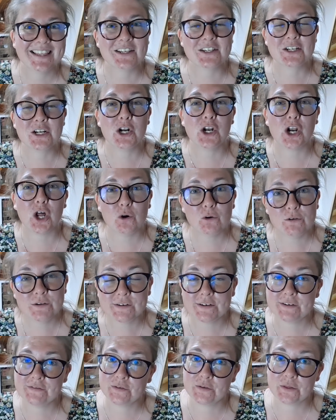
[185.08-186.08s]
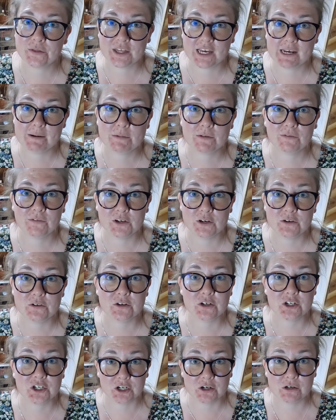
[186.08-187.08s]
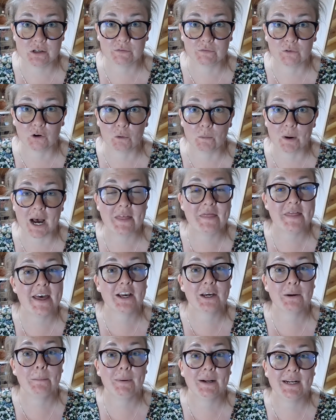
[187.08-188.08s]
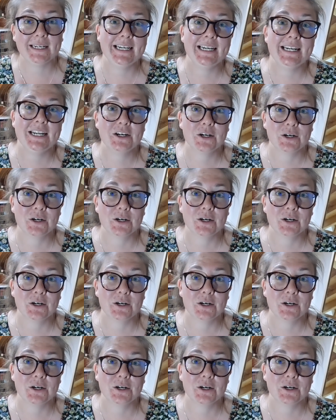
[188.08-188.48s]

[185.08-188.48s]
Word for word: There's loads of different themes for you to choose from and they're completely